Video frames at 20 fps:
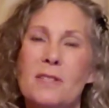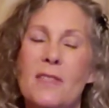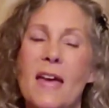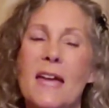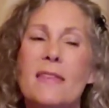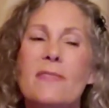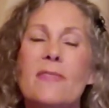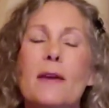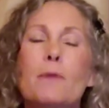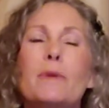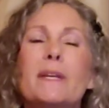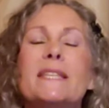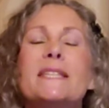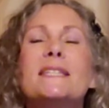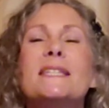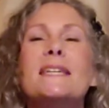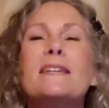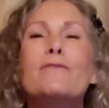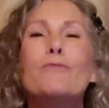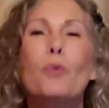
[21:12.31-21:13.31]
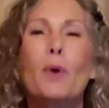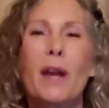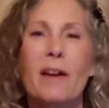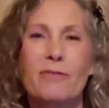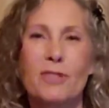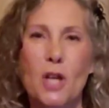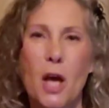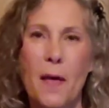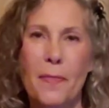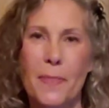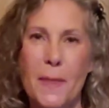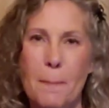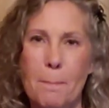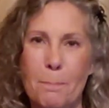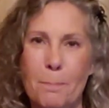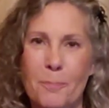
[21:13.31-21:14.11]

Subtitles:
They receive what I've taught them.